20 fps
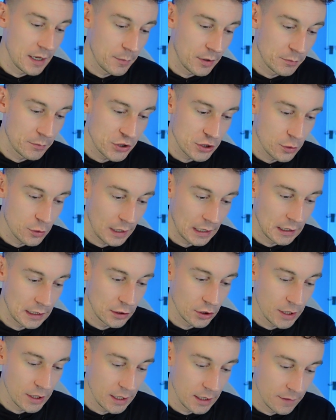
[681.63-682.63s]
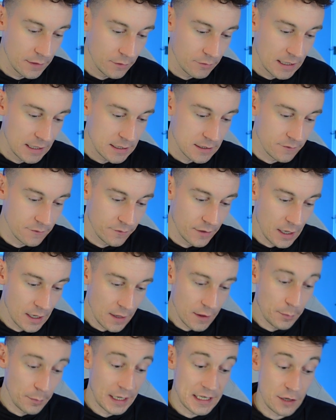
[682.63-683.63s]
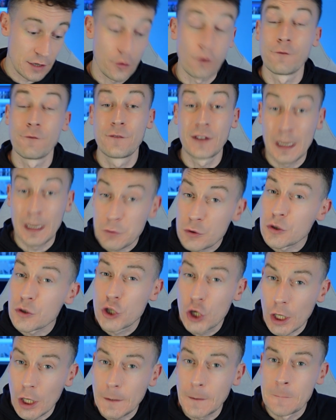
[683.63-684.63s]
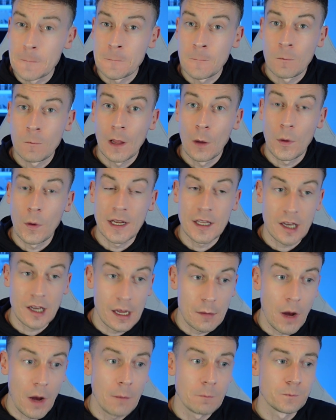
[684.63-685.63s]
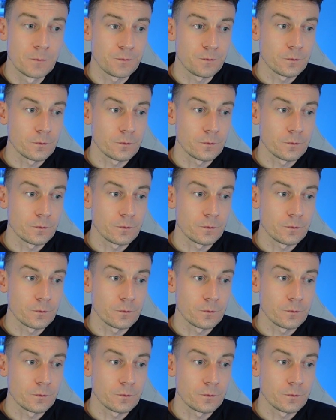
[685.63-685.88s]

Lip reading: But I'm just quickly looking at the rest of the players. I thought Phillips was good when he came on.